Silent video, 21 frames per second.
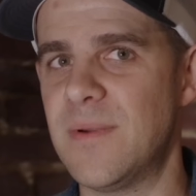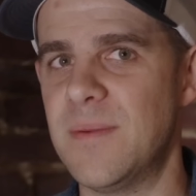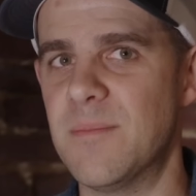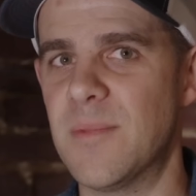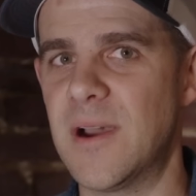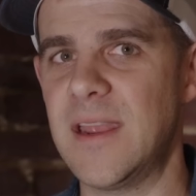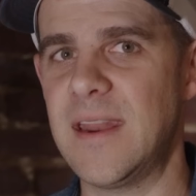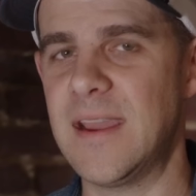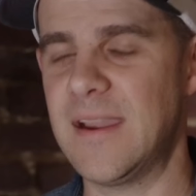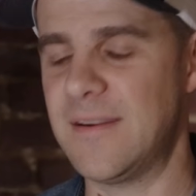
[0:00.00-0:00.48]
We
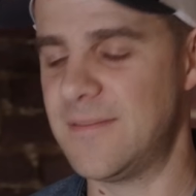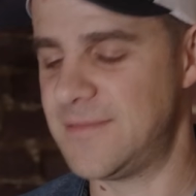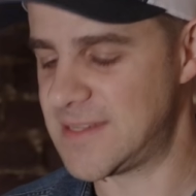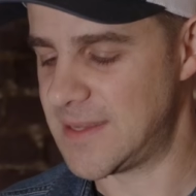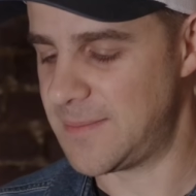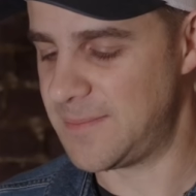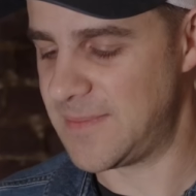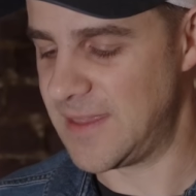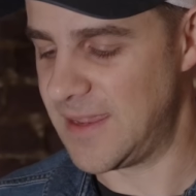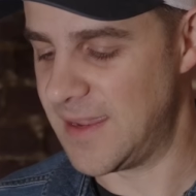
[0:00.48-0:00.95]
might have
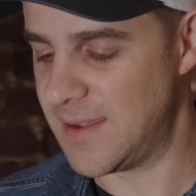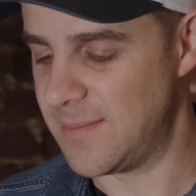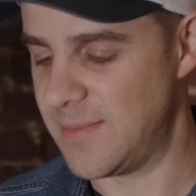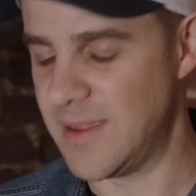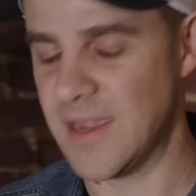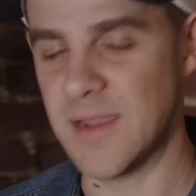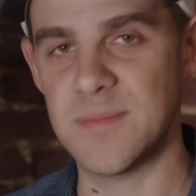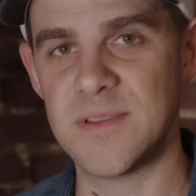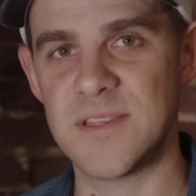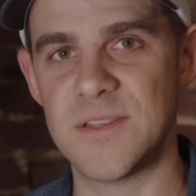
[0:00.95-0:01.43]
something
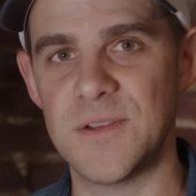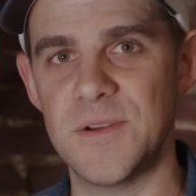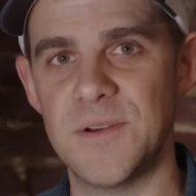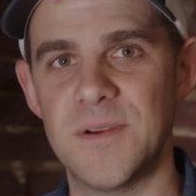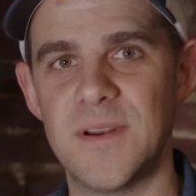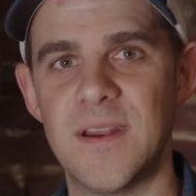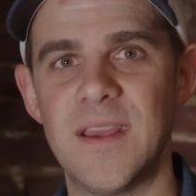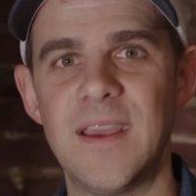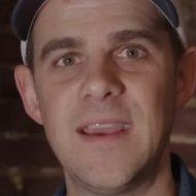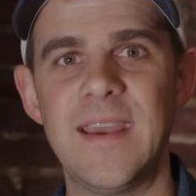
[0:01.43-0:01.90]
coming up
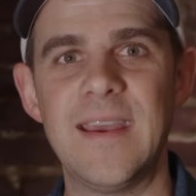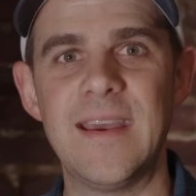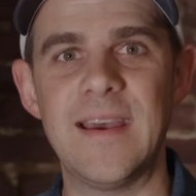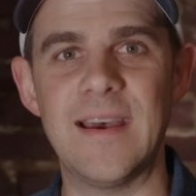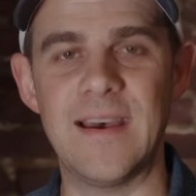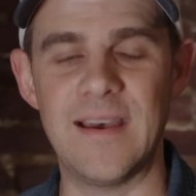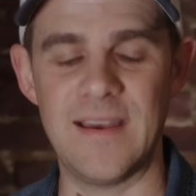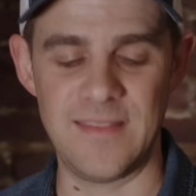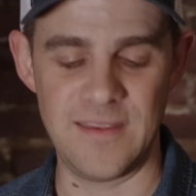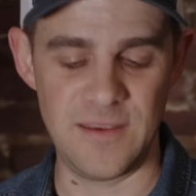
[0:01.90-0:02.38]
soon
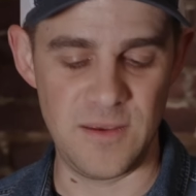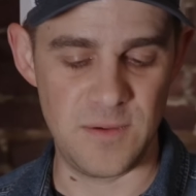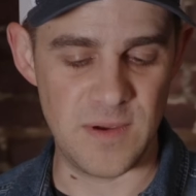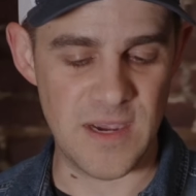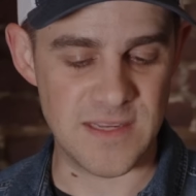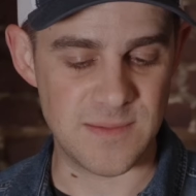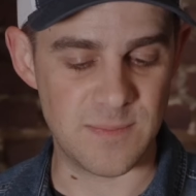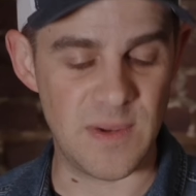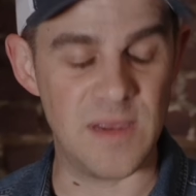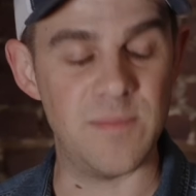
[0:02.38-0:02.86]
that you
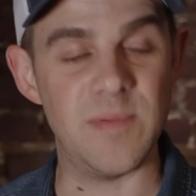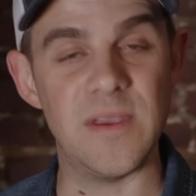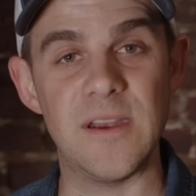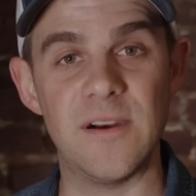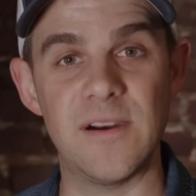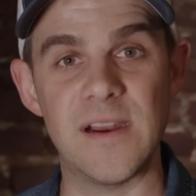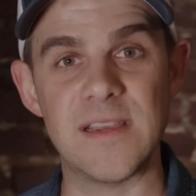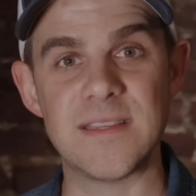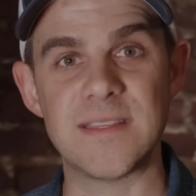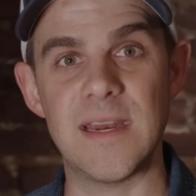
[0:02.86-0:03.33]
guys might be
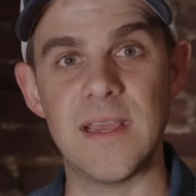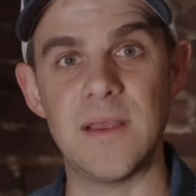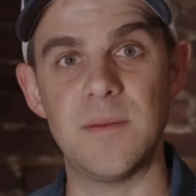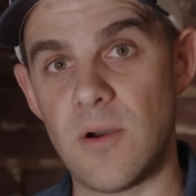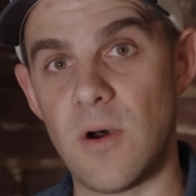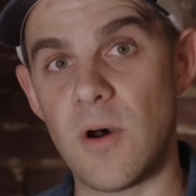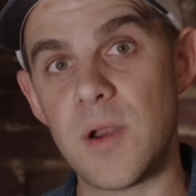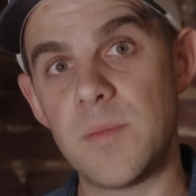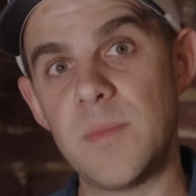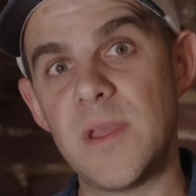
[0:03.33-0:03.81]
interested in.
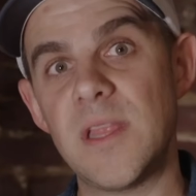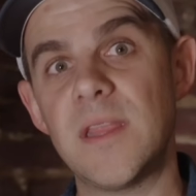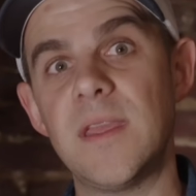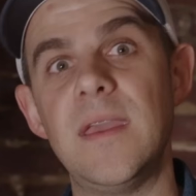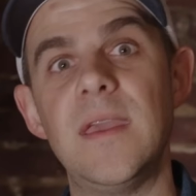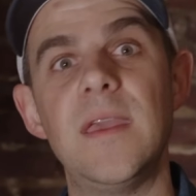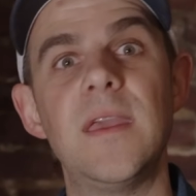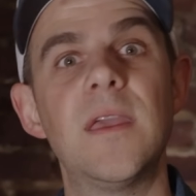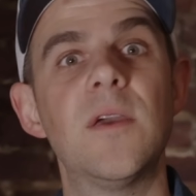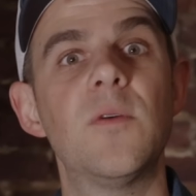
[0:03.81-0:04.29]

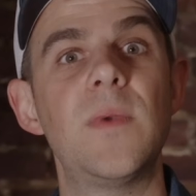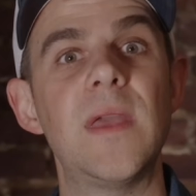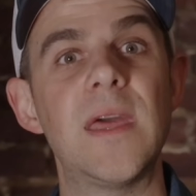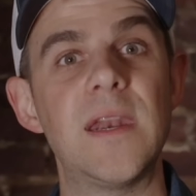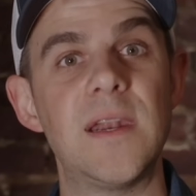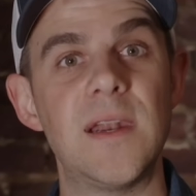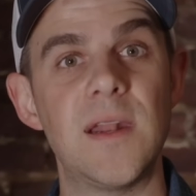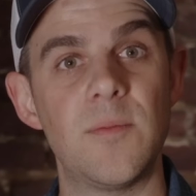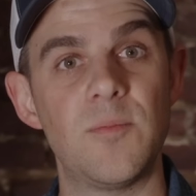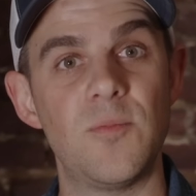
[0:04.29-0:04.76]
Ultimately, we
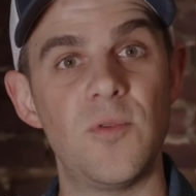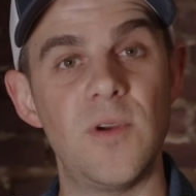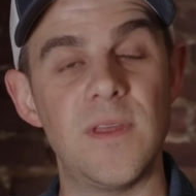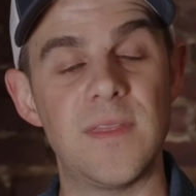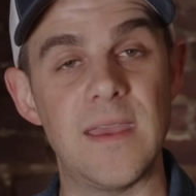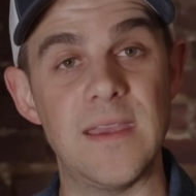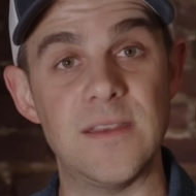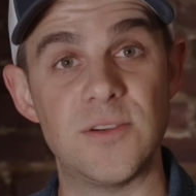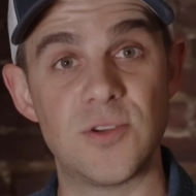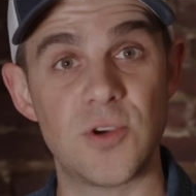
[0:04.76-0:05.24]
ended up
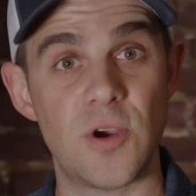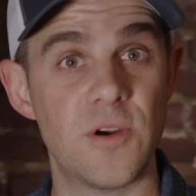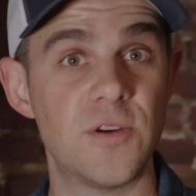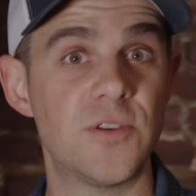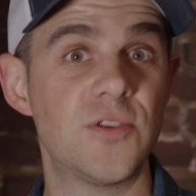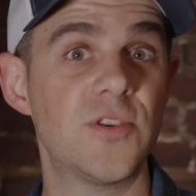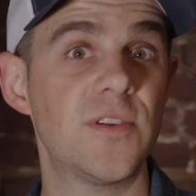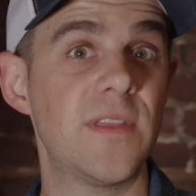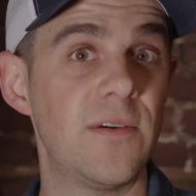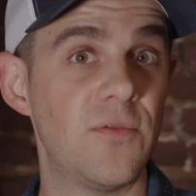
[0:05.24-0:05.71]
with a
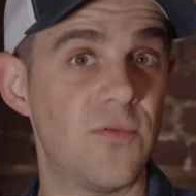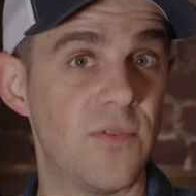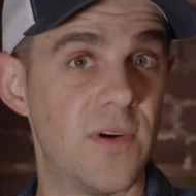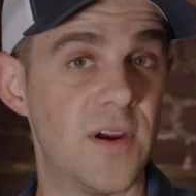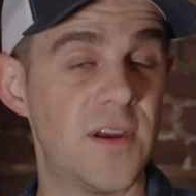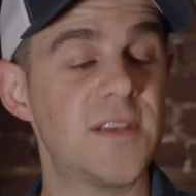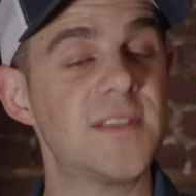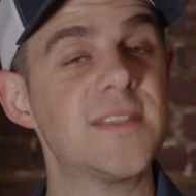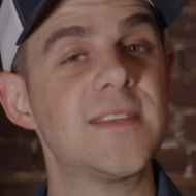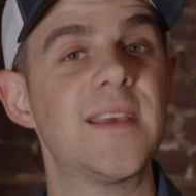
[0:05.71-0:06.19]
charger that
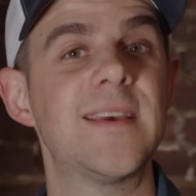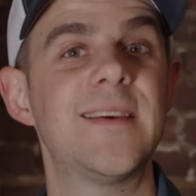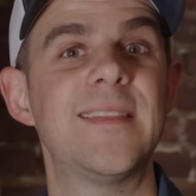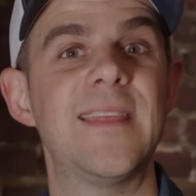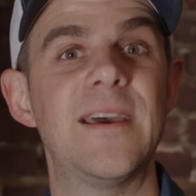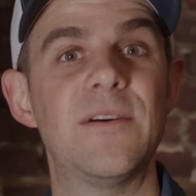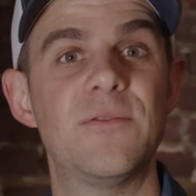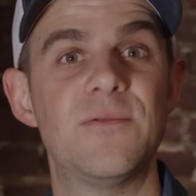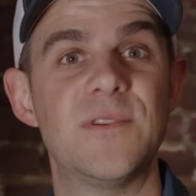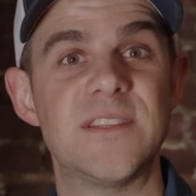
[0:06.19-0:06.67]
works.
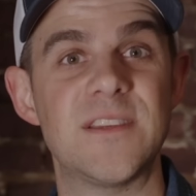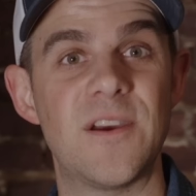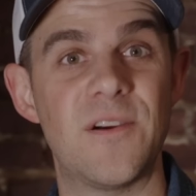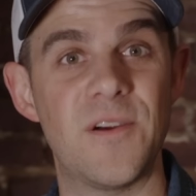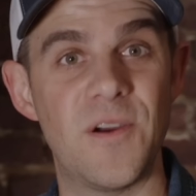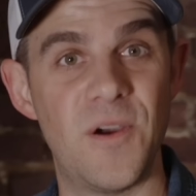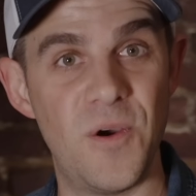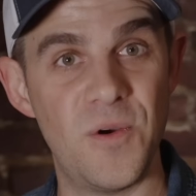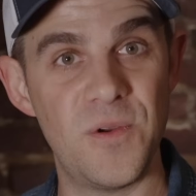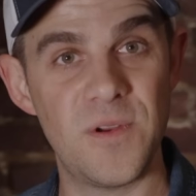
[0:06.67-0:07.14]
That was
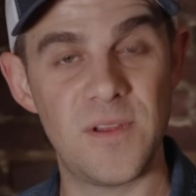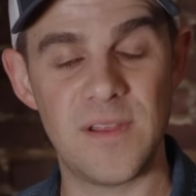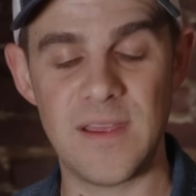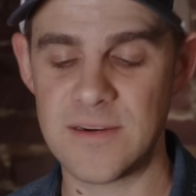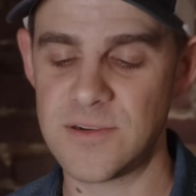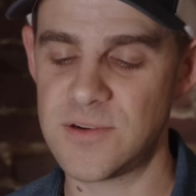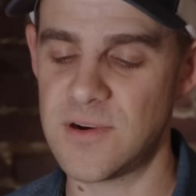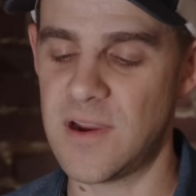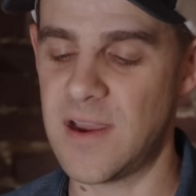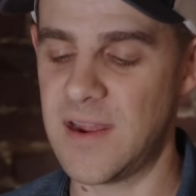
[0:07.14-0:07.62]
our own
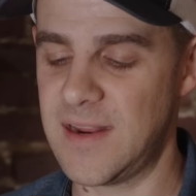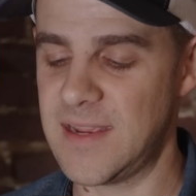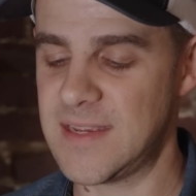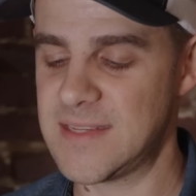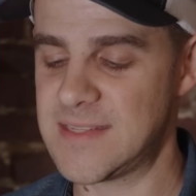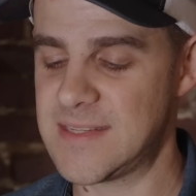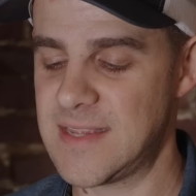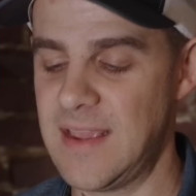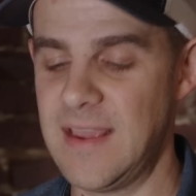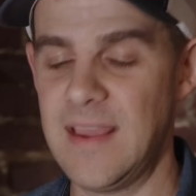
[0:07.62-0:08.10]

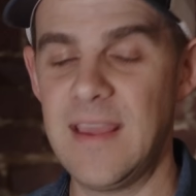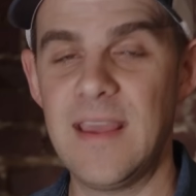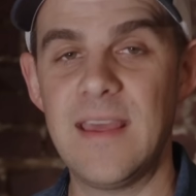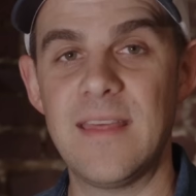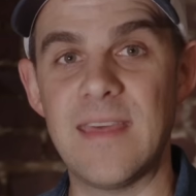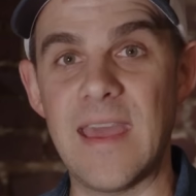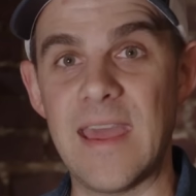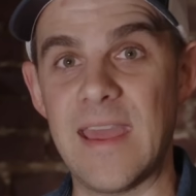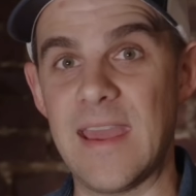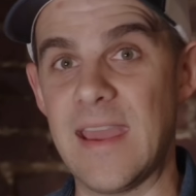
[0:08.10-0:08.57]
electronics
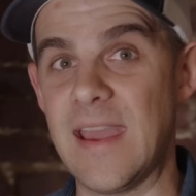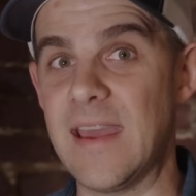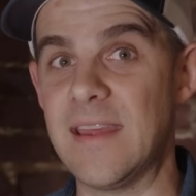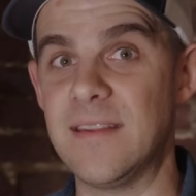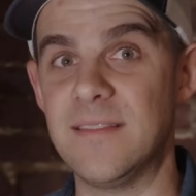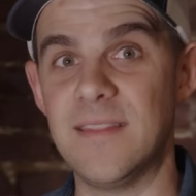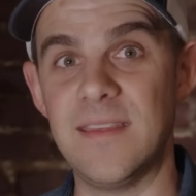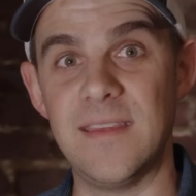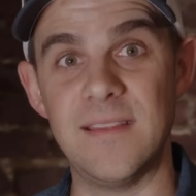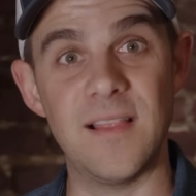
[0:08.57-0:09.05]
that
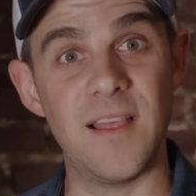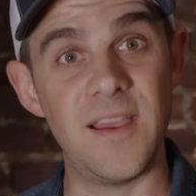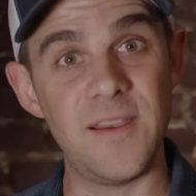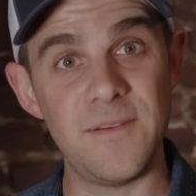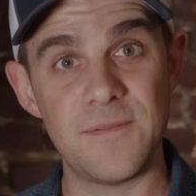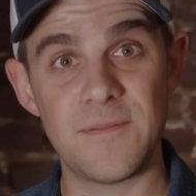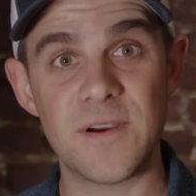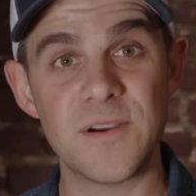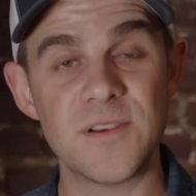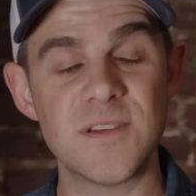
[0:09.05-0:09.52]
had the
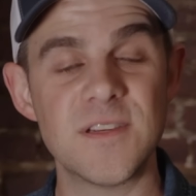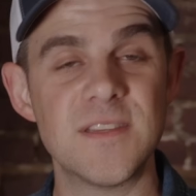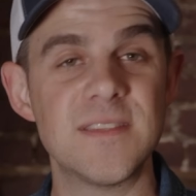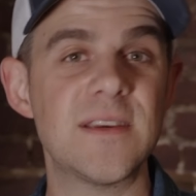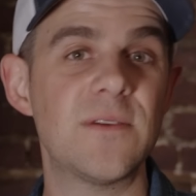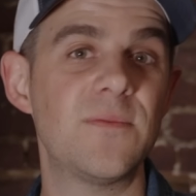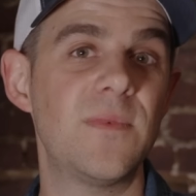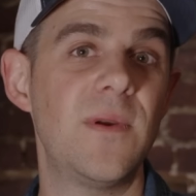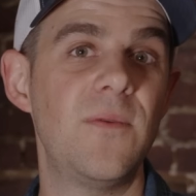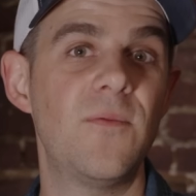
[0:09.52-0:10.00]
light functions
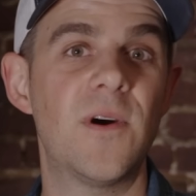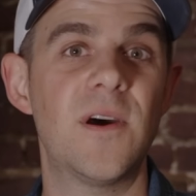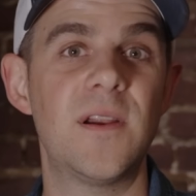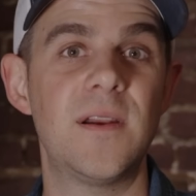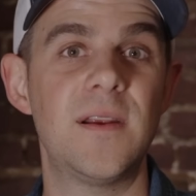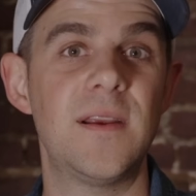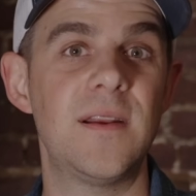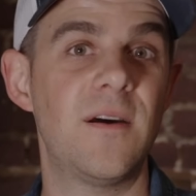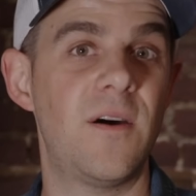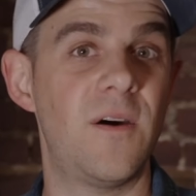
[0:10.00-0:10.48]
that we
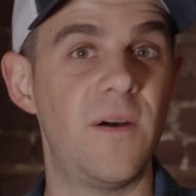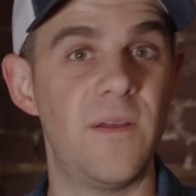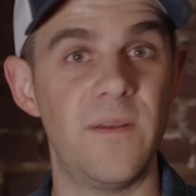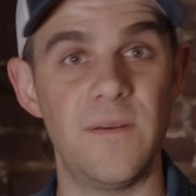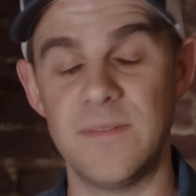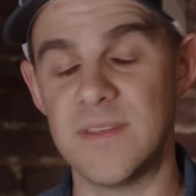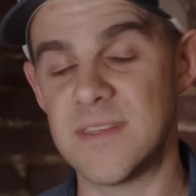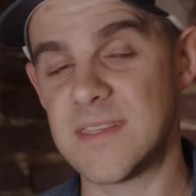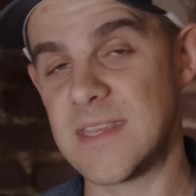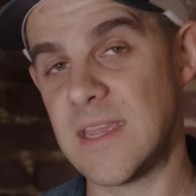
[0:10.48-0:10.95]
wanted, all
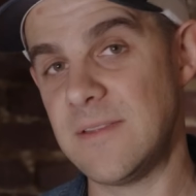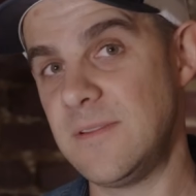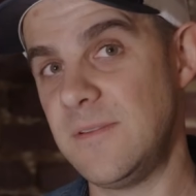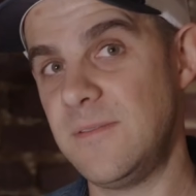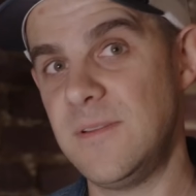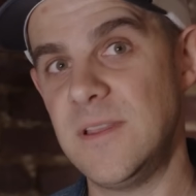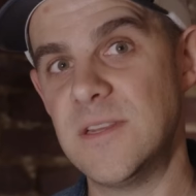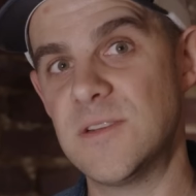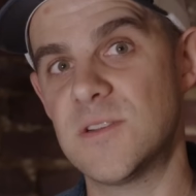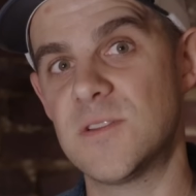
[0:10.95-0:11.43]
of the safety
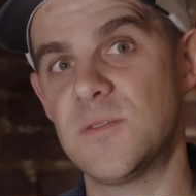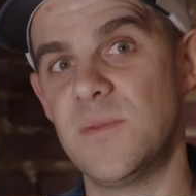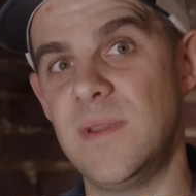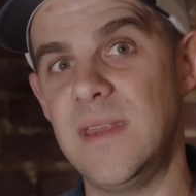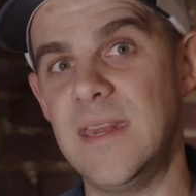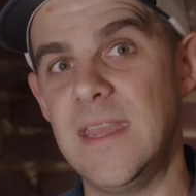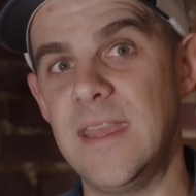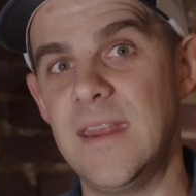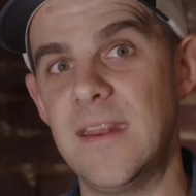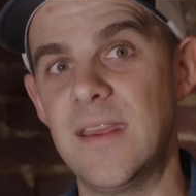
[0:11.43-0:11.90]
features we
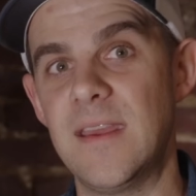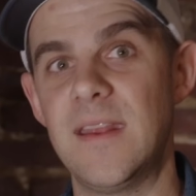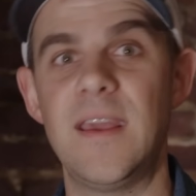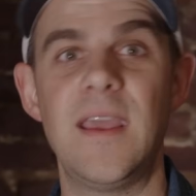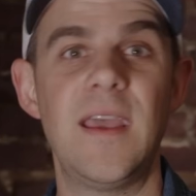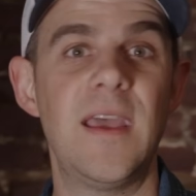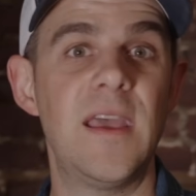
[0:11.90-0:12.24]
needed.